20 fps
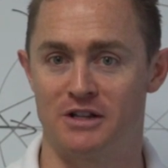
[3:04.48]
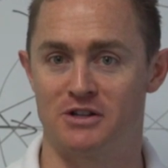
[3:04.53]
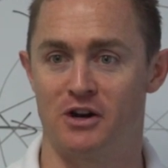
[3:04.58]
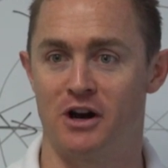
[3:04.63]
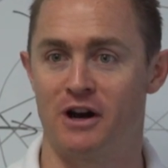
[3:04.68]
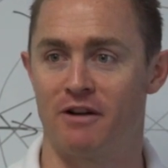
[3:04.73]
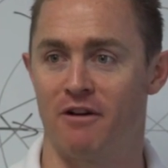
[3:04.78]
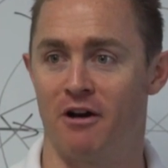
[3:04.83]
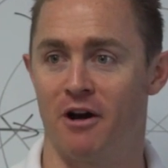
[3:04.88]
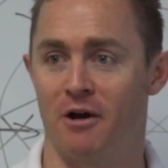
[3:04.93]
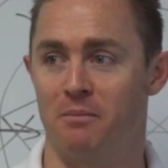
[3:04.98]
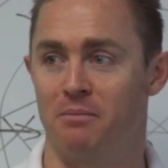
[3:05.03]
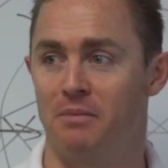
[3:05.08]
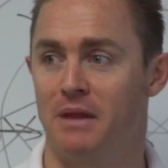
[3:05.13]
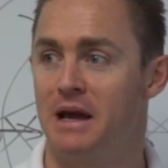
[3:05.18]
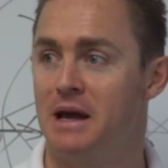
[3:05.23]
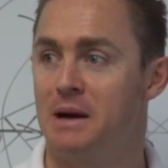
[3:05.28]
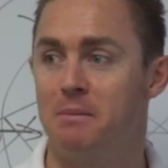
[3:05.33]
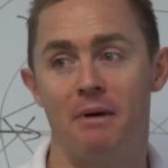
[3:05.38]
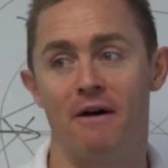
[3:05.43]
a tightrope.
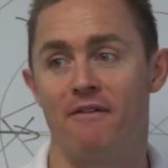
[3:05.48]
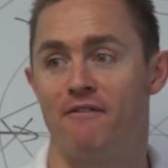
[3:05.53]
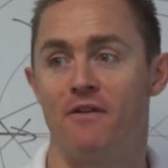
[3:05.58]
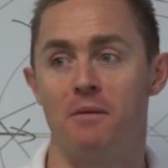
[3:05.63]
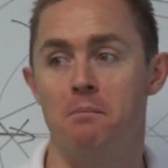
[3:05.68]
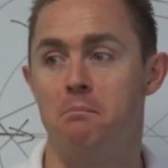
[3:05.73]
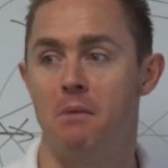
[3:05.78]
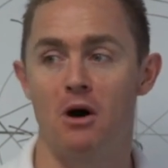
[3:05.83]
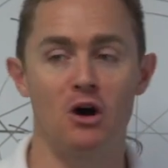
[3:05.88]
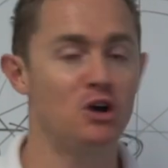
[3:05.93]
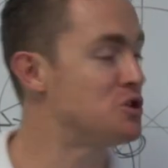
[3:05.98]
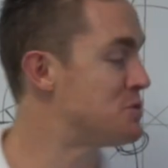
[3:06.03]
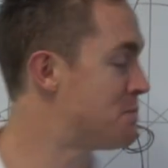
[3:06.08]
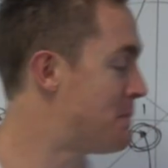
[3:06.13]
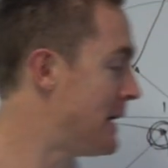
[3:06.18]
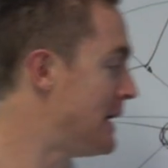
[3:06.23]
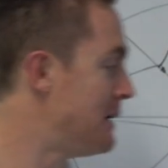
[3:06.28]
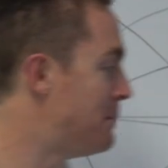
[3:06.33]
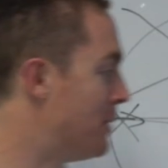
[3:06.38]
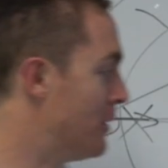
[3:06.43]
But for most
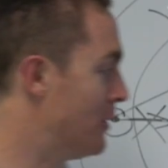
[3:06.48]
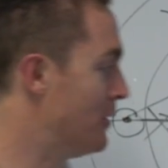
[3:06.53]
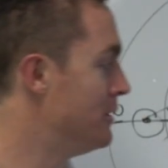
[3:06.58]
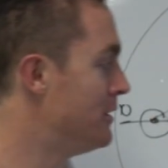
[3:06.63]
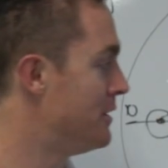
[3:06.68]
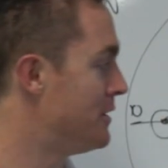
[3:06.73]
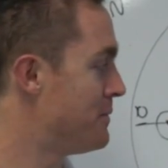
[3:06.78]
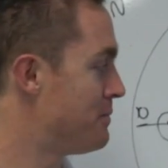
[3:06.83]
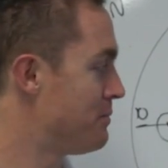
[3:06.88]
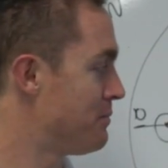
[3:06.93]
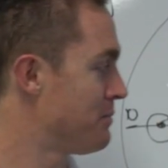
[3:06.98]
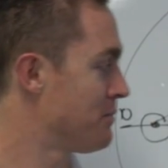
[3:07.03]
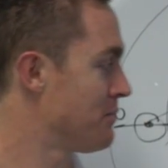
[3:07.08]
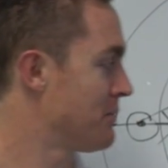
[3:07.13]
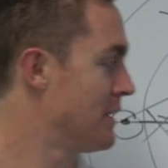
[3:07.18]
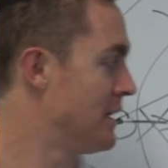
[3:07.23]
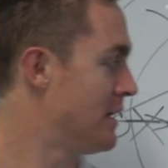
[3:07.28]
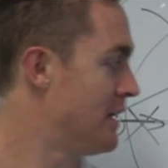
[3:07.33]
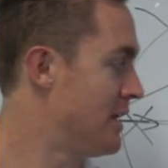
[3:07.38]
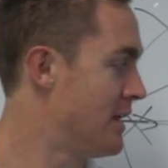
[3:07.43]
people,
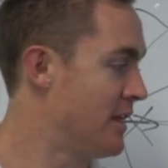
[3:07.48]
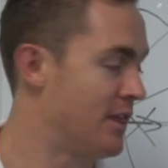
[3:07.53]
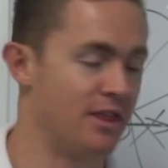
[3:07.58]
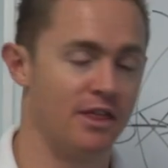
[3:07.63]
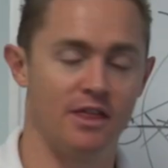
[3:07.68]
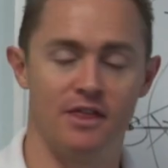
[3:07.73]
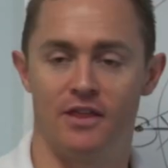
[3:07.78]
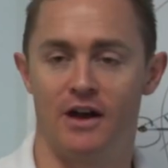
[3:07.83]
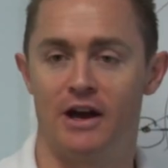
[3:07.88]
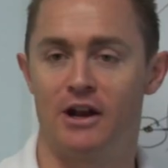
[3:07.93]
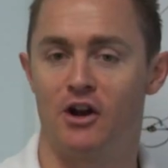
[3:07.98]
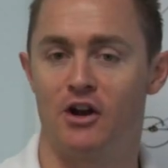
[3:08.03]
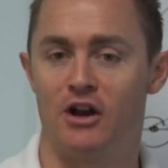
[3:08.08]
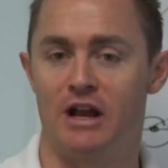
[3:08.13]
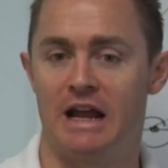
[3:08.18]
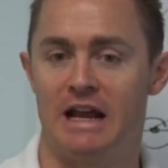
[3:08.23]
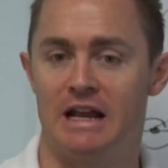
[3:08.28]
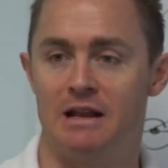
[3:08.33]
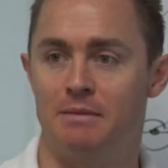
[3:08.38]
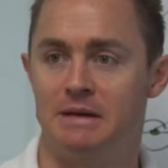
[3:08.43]
they don't
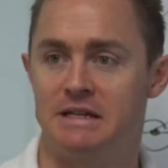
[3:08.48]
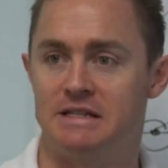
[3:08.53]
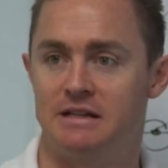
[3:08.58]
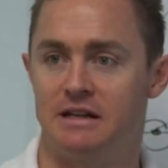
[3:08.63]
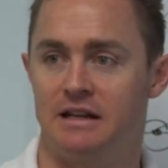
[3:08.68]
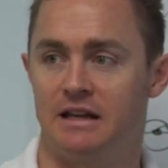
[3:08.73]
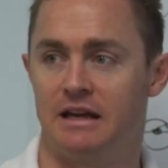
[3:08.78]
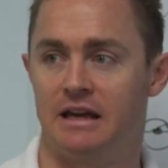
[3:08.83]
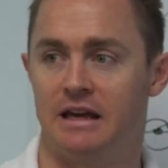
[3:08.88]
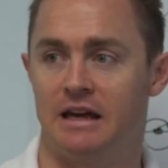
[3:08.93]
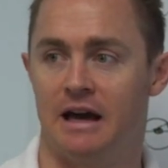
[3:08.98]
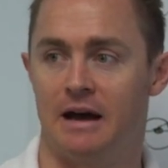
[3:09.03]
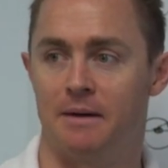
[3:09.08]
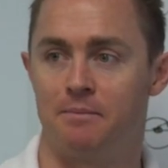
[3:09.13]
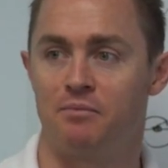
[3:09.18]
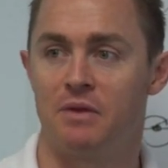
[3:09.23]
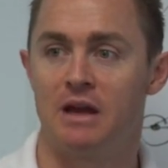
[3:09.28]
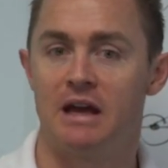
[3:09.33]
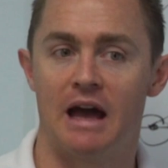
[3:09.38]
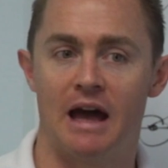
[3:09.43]
need to be sitting here.
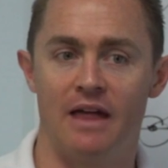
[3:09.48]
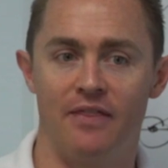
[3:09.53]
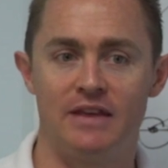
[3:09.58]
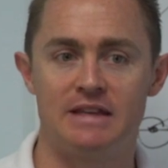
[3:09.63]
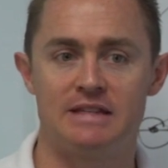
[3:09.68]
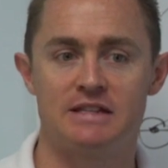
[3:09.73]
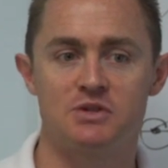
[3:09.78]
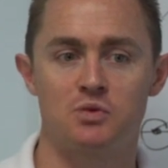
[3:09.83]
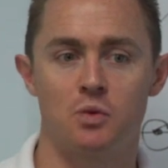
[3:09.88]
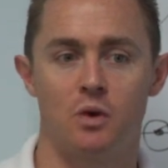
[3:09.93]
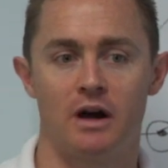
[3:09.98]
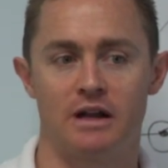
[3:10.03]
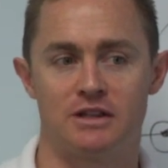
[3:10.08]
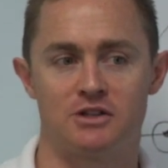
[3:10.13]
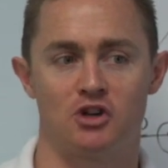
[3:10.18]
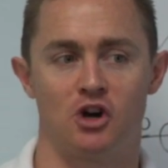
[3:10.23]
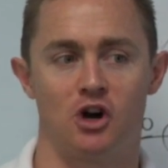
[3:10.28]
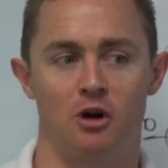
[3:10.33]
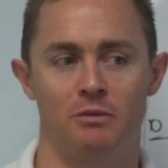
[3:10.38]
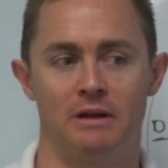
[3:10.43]
And this is why
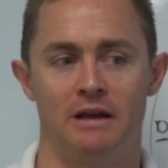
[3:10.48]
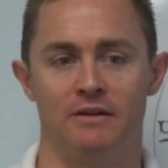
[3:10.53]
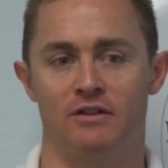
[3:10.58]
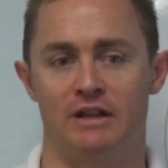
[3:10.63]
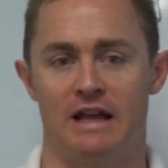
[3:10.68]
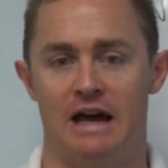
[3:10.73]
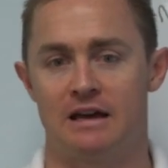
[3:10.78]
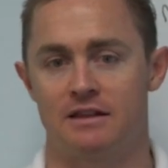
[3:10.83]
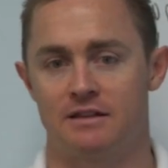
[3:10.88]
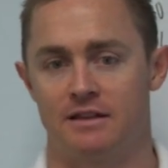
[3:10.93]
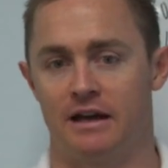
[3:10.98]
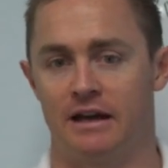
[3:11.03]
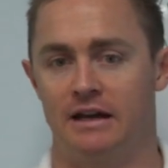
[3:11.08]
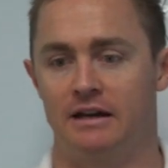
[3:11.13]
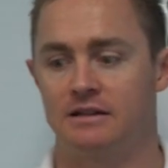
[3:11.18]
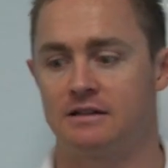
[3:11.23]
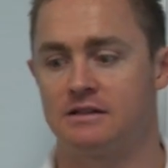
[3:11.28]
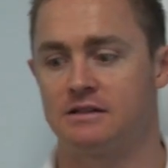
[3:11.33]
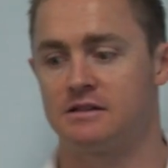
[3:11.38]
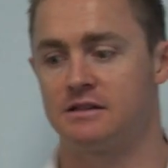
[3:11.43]
top-level
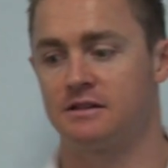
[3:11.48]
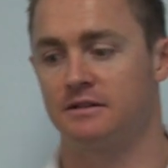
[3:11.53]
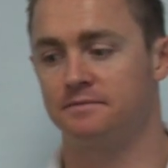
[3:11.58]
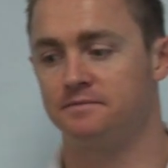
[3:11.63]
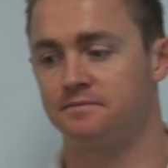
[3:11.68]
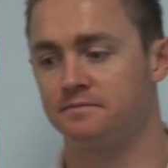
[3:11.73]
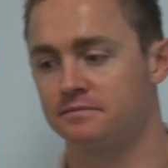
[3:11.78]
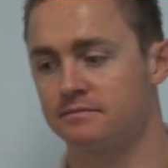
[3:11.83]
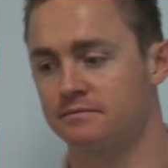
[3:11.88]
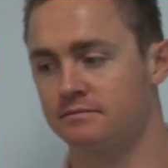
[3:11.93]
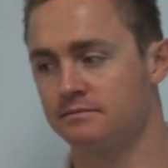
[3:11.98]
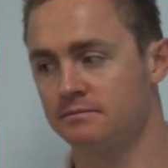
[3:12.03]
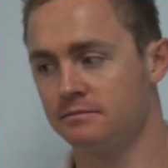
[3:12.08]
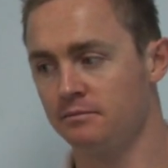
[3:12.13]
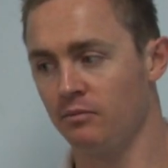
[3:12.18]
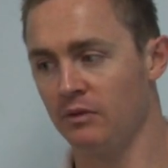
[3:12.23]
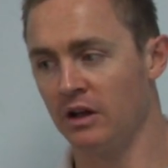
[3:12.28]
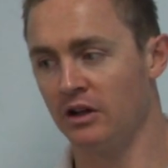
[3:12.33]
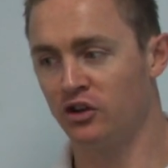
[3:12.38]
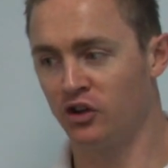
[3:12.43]
athletes
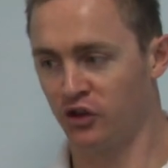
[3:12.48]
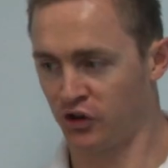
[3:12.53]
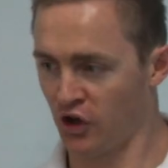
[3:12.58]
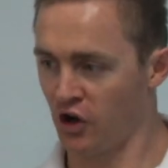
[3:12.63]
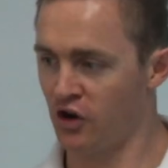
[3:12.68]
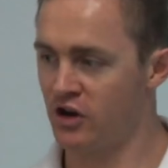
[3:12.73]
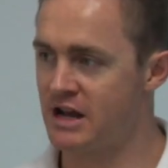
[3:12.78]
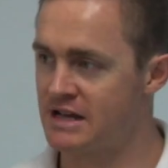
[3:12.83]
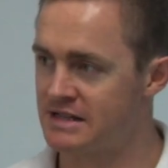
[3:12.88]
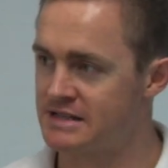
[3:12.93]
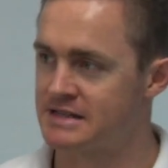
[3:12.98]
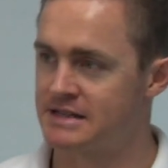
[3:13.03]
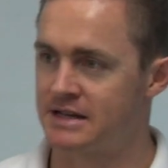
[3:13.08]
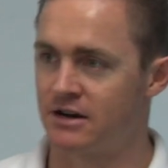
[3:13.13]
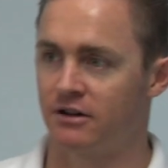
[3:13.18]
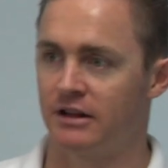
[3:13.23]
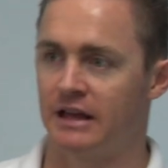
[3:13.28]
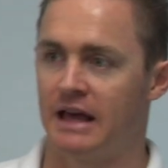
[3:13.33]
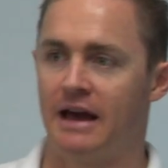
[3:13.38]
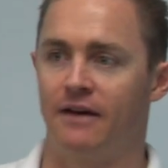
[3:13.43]
don't
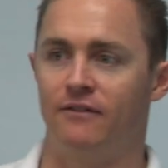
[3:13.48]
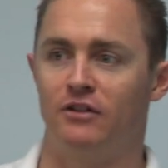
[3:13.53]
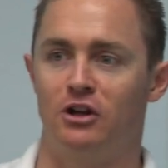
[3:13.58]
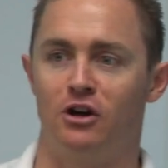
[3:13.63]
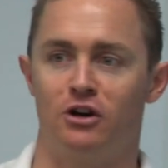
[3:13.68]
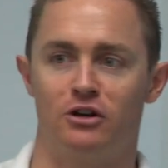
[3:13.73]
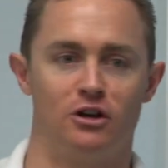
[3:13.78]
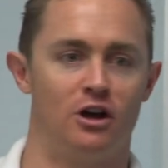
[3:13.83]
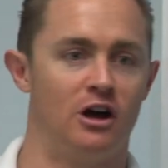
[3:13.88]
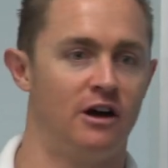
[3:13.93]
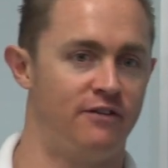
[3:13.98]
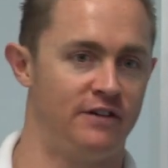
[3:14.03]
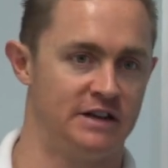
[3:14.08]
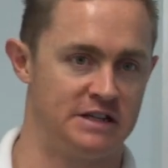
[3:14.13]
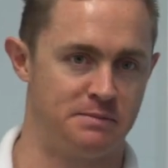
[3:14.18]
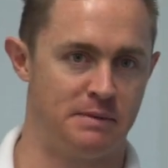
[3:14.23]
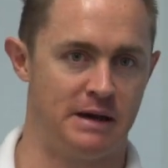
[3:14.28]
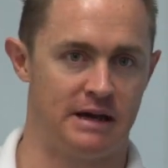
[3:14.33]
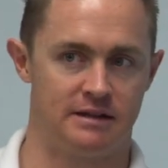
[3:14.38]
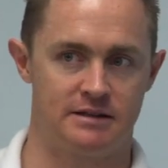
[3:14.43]
necessarily have a long life
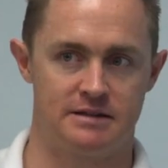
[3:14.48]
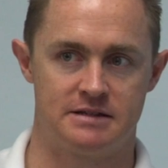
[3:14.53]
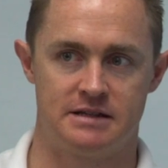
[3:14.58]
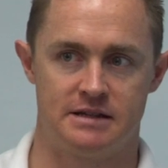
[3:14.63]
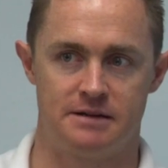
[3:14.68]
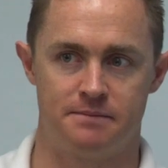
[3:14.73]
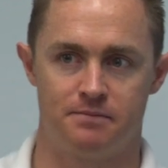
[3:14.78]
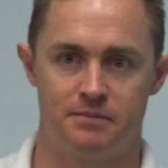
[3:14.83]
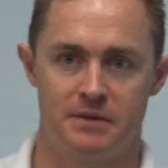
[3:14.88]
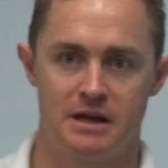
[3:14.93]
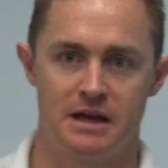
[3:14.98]
expectancy,